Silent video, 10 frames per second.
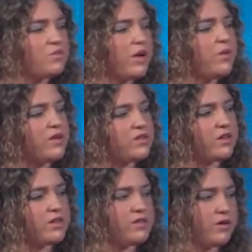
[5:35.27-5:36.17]
right whales are
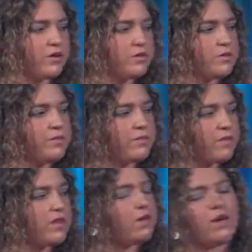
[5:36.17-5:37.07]
concerned,
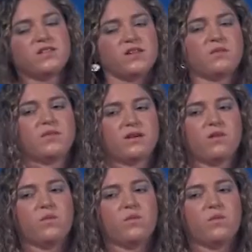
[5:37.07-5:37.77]
there are some in our